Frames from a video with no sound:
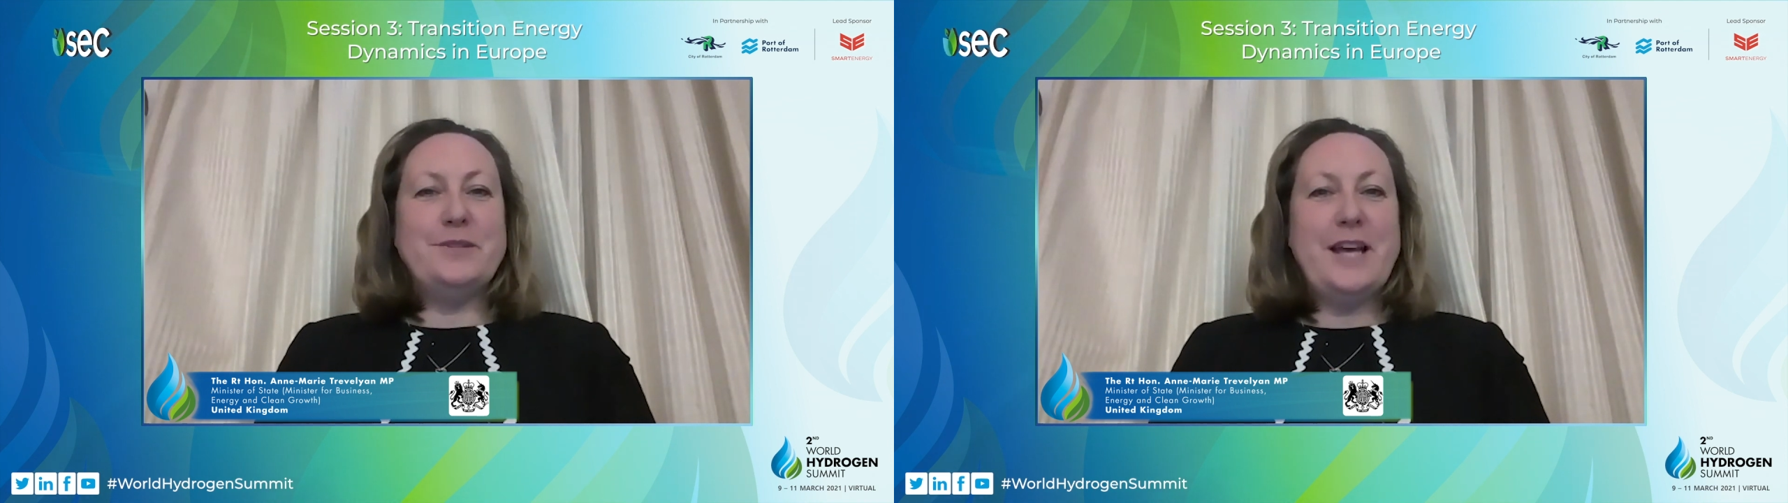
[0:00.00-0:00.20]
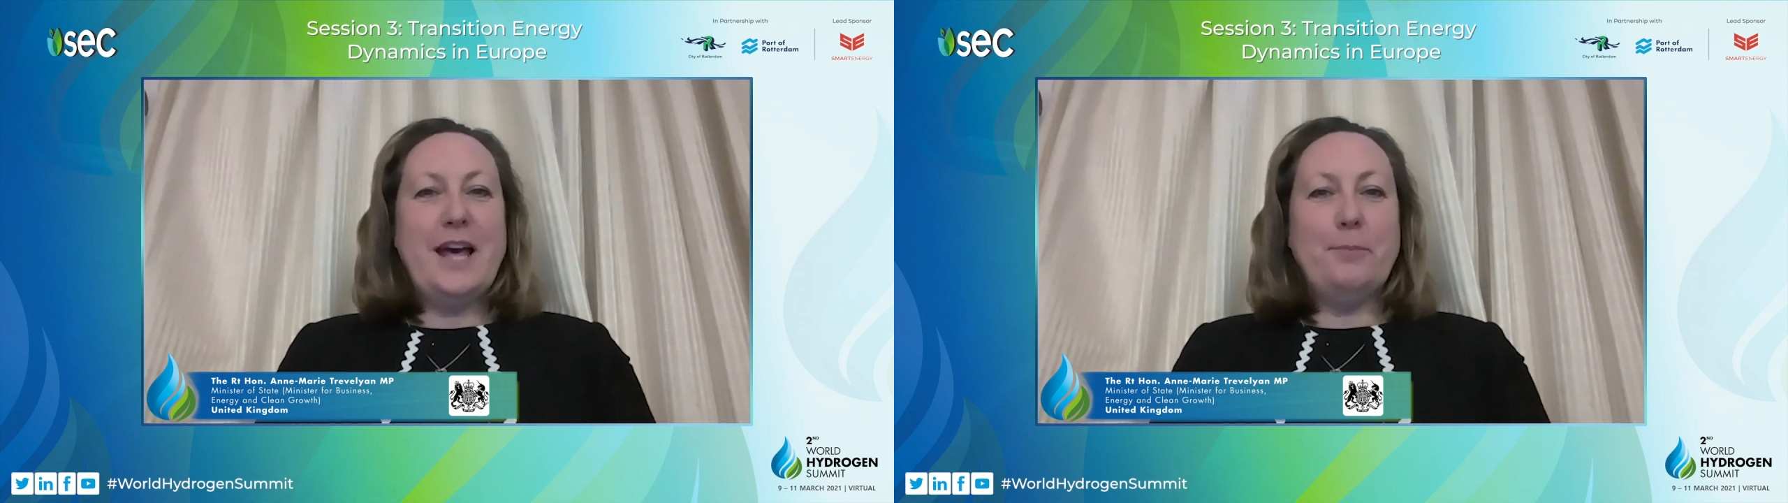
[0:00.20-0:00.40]

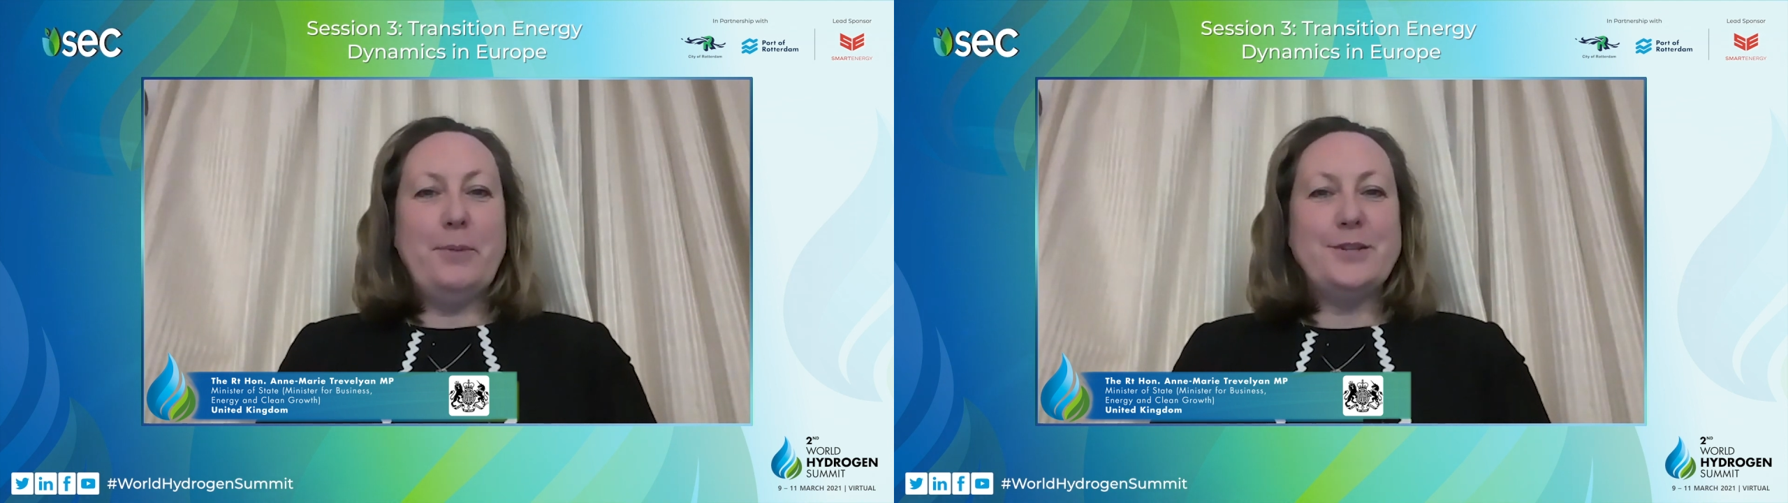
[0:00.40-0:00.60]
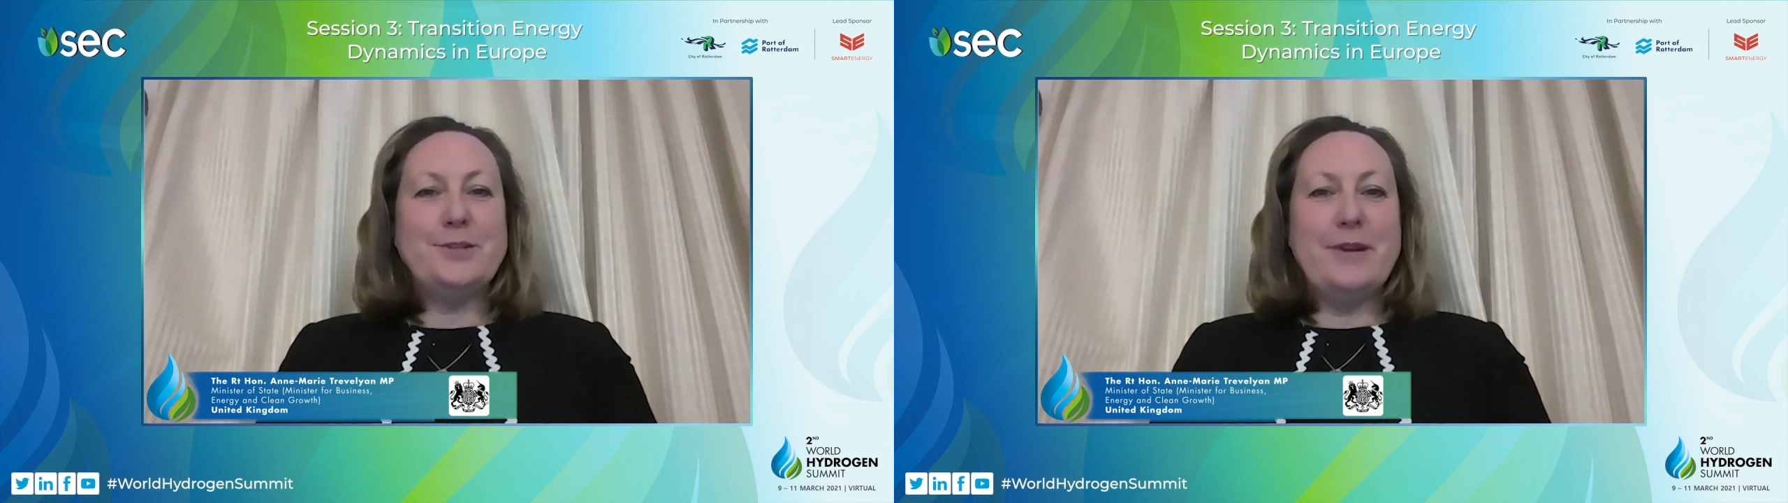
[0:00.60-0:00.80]
to help
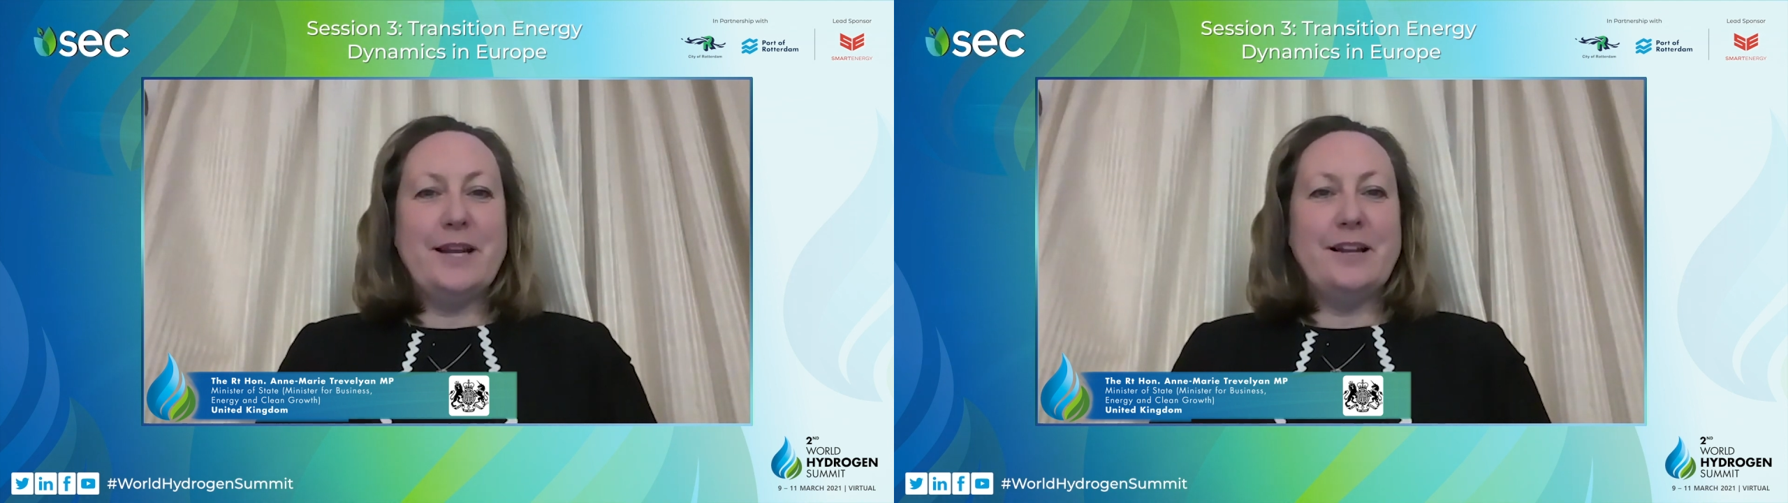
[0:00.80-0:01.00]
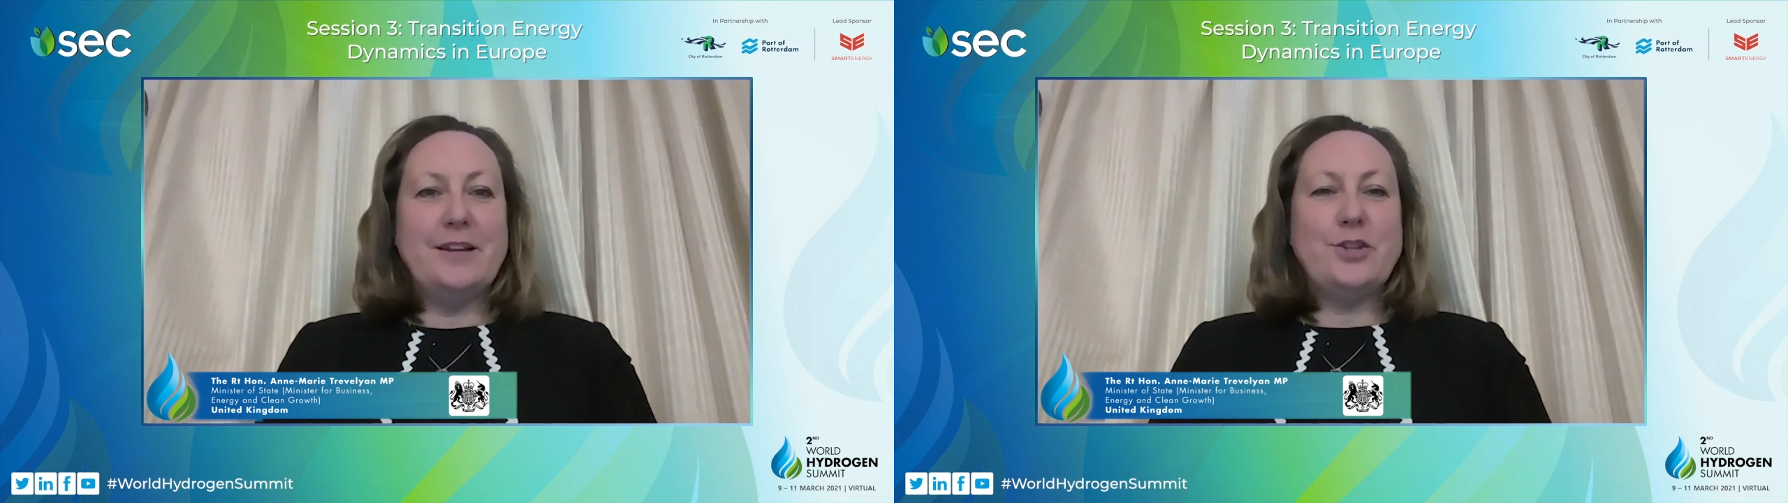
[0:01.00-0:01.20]
us
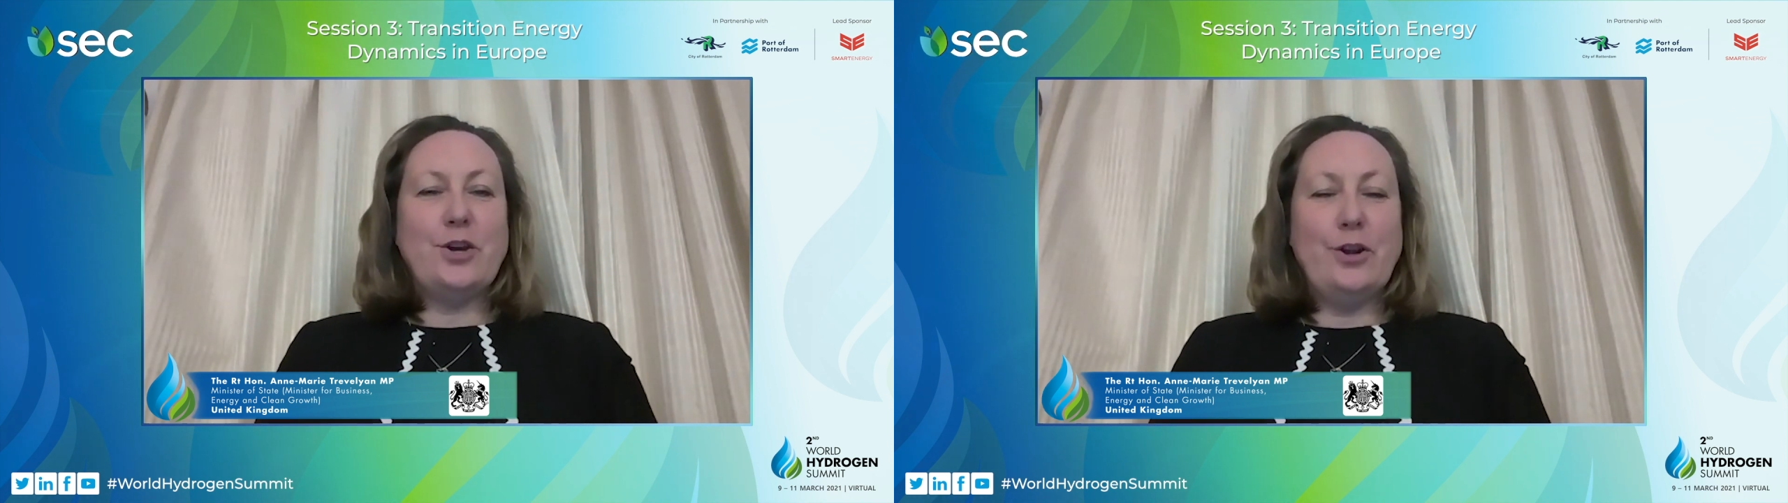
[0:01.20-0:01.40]
realise the